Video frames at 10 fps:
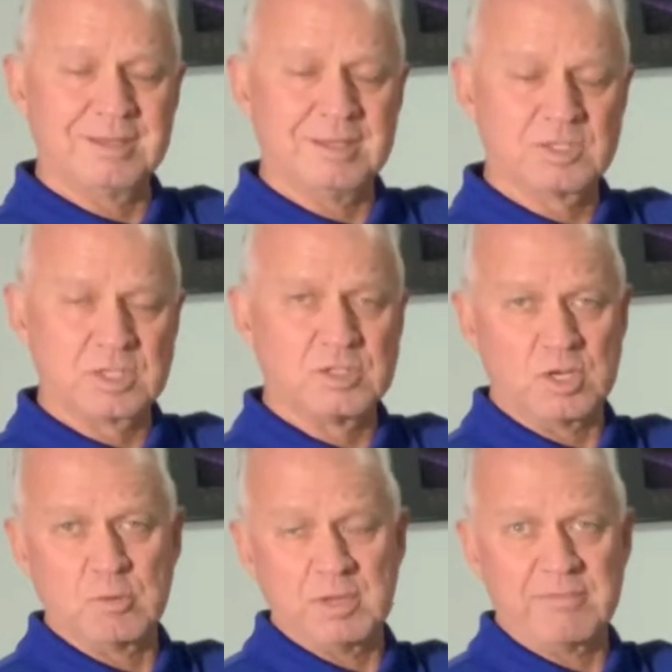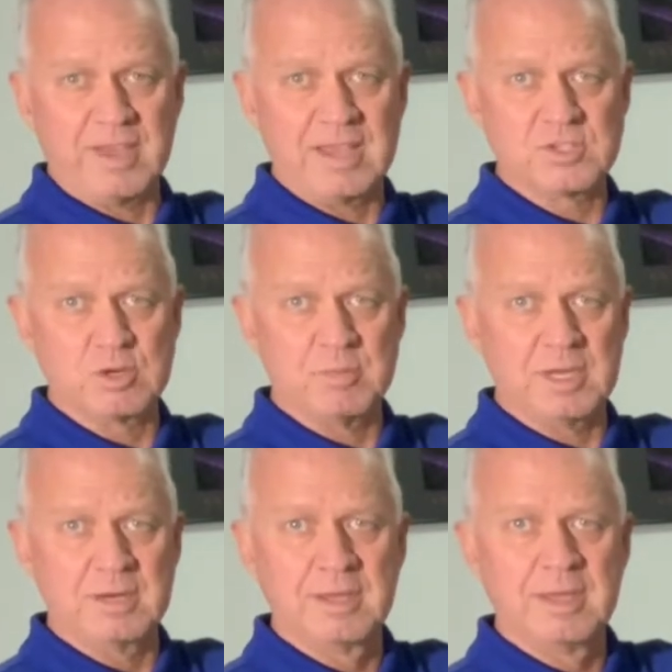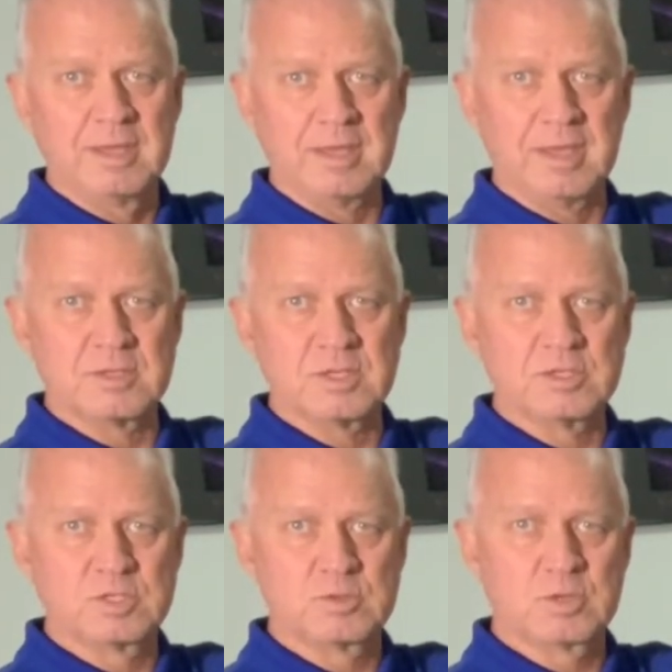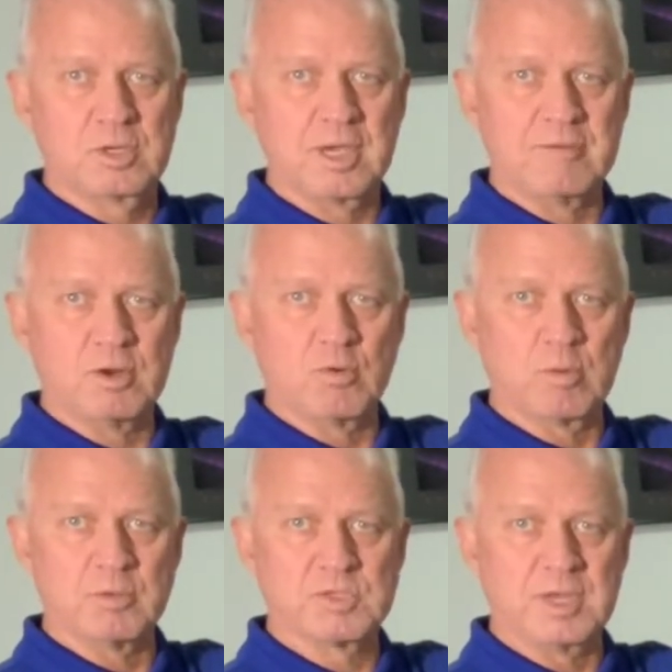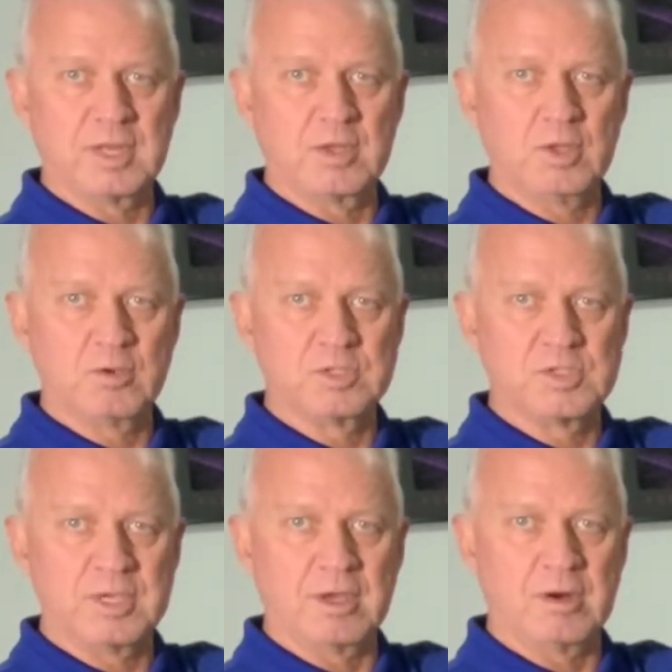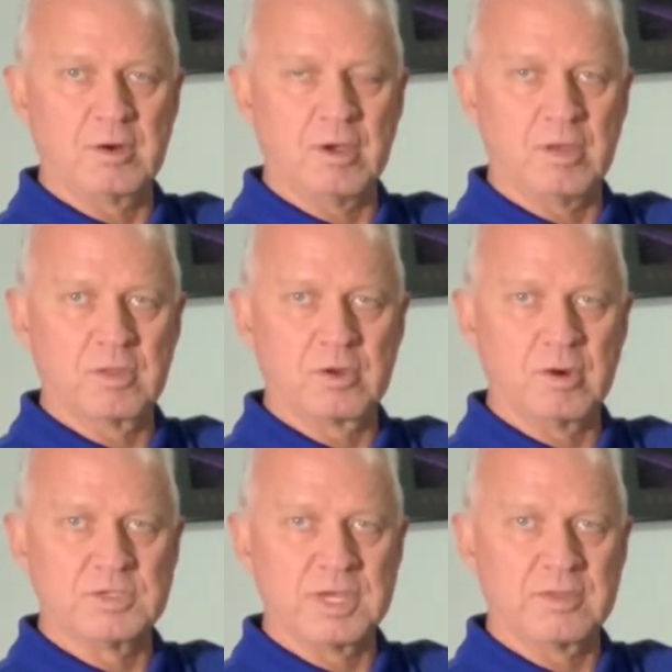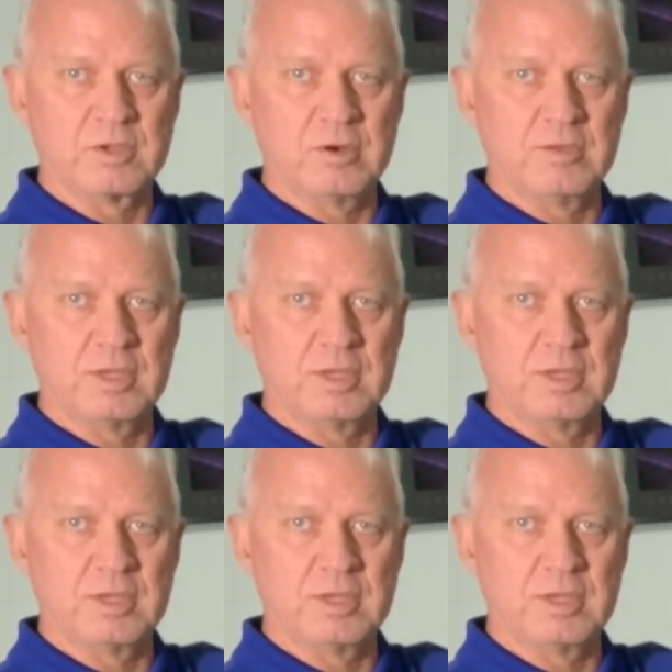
It's considerably faster, but yet it's kind of a normal setting you could see on all the cars out there in the